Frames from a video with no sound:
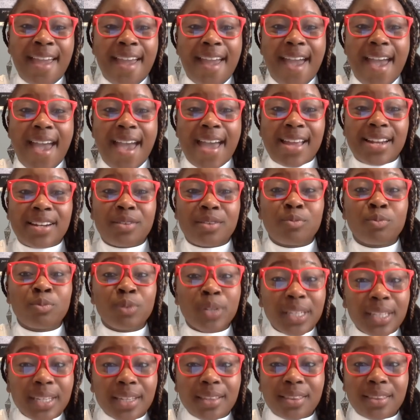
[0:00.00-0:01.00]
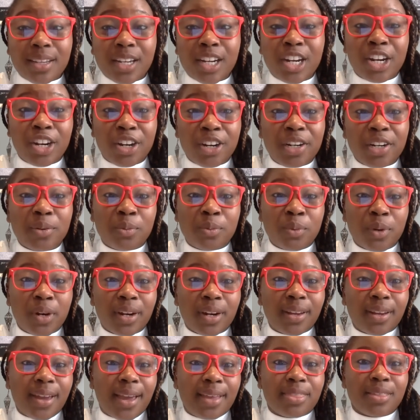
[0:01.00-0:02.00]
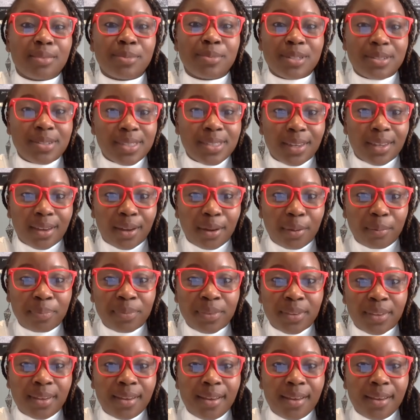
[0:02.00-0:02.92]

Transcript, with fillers: and really the current work at the museum.